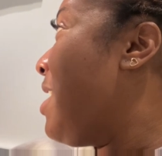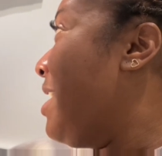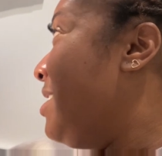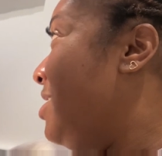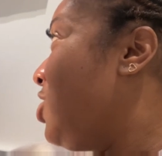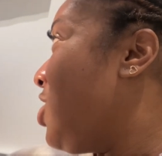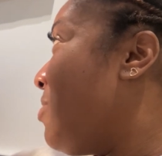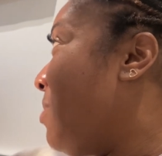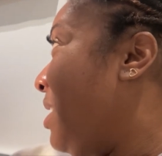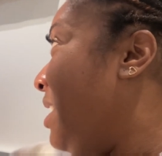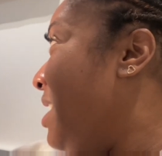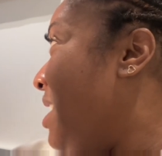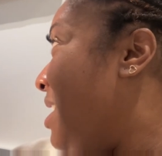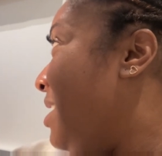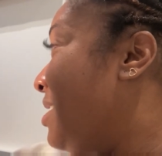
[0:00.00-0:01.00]
I did shave my
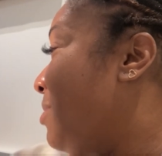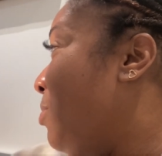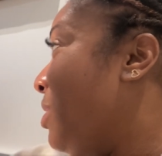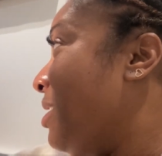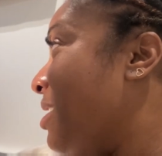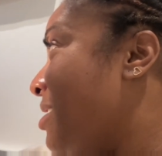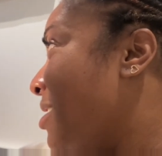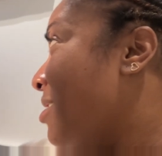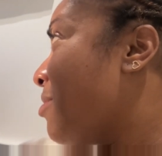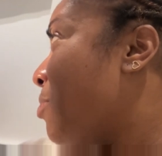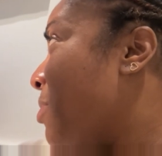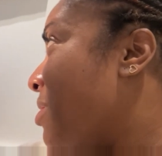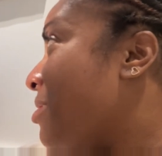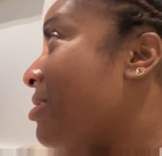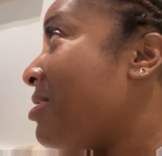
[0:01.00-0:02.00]
legs, but these
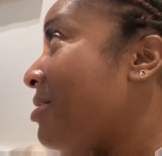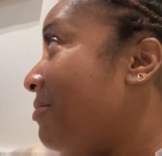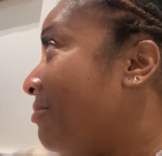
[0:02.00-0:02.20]
armpits,